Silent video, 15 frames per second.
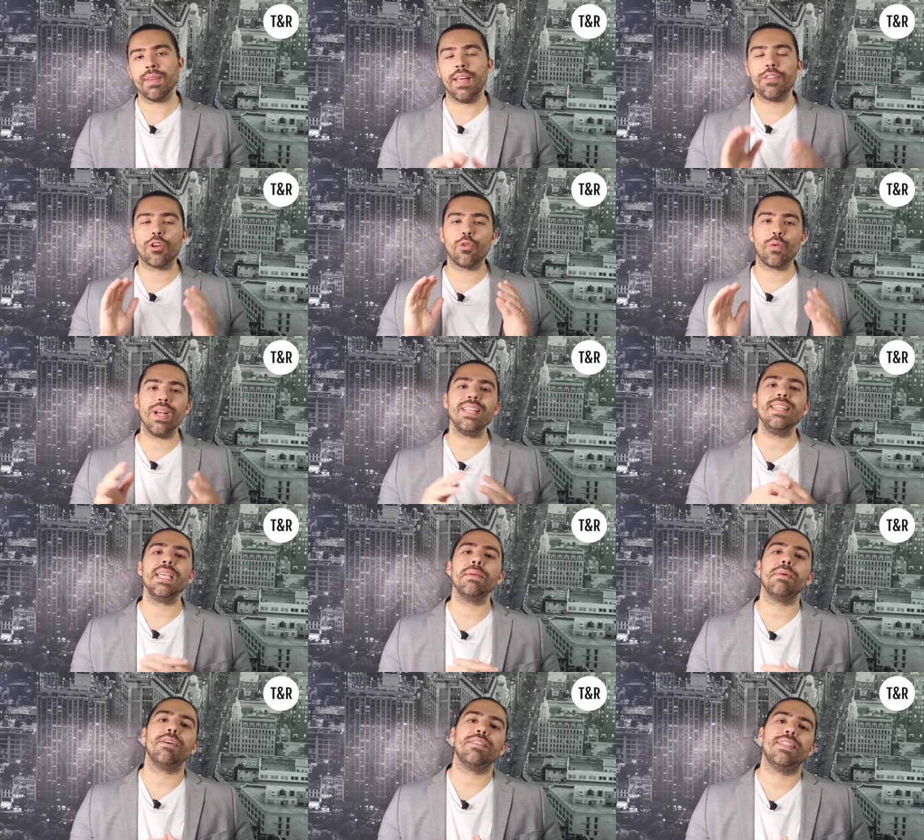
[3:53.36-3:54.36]
The great thing
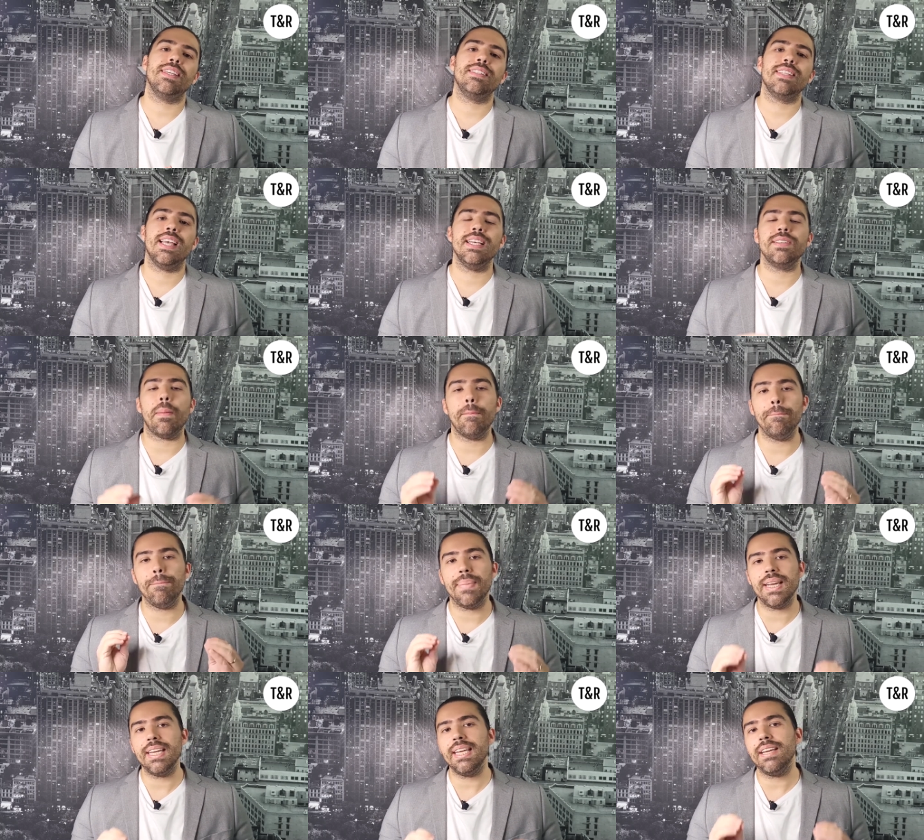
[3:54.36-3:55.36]
about this is
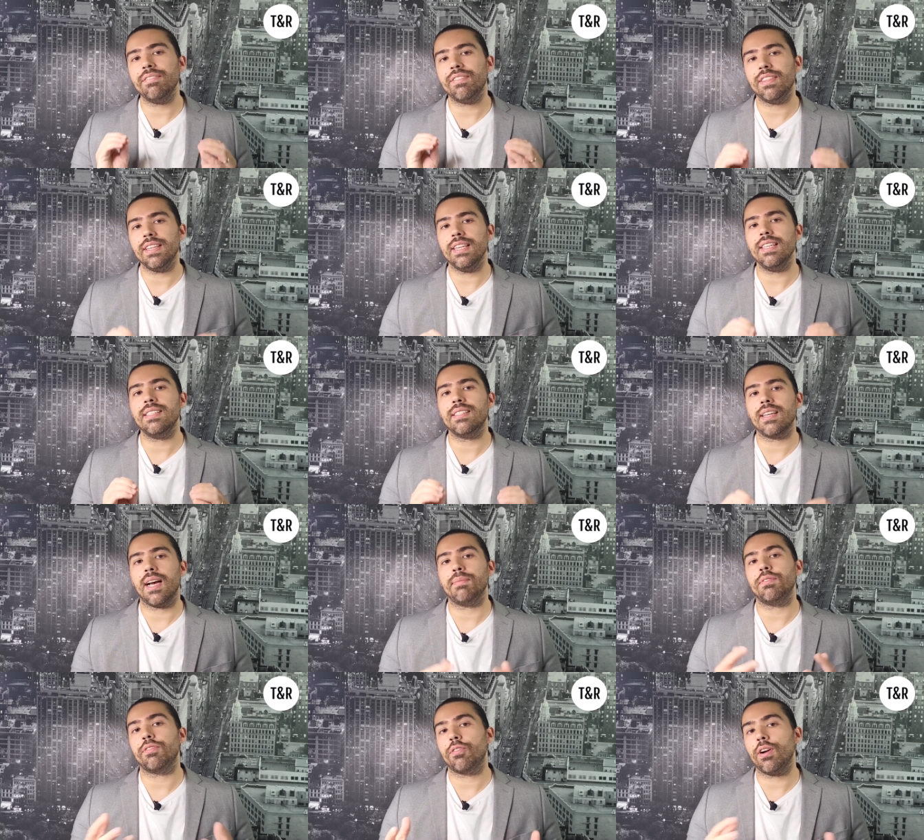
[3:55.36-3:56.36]
many of these types
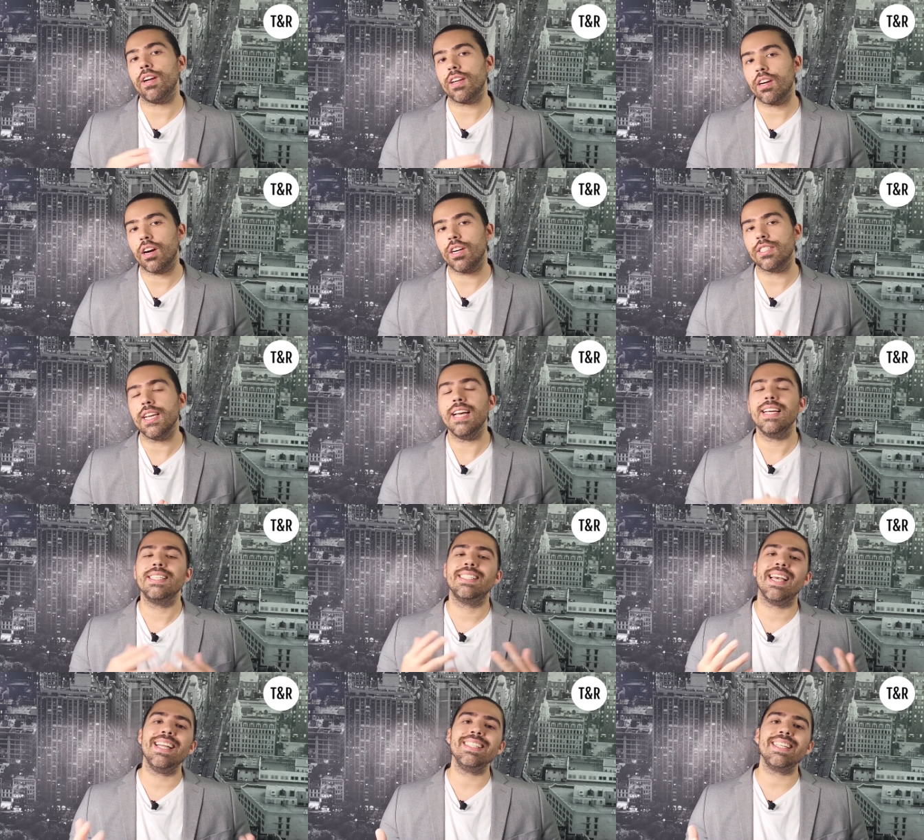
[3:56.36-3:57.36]
of credit cards
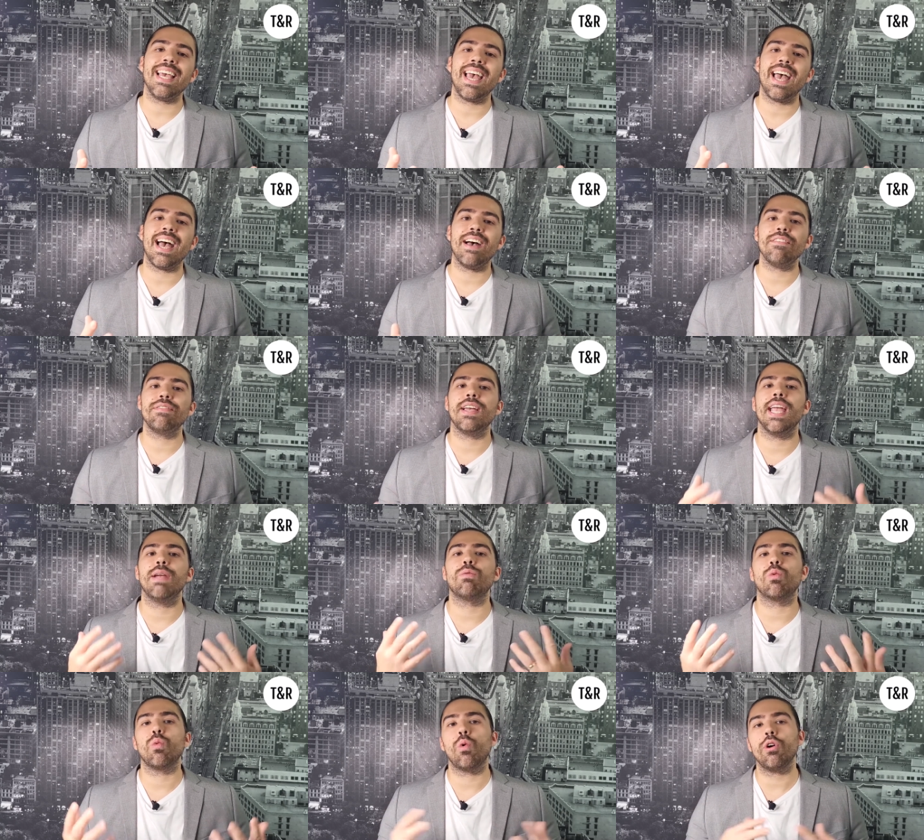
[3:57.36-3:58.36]
tend to have a
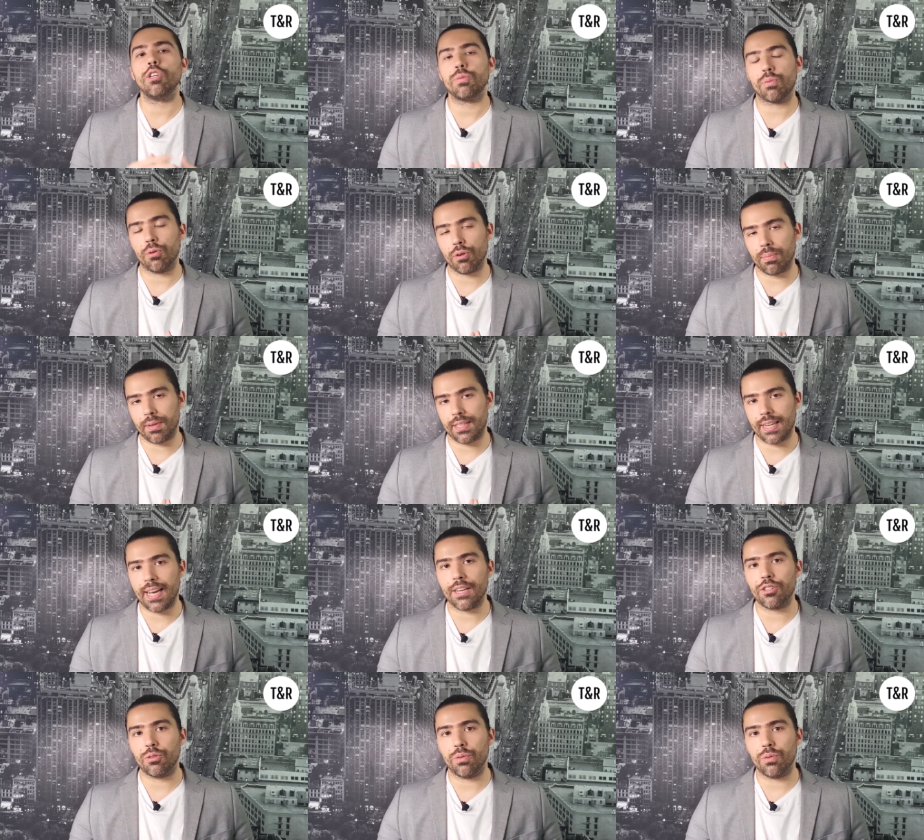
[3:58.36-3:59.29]
rewards program attached to it.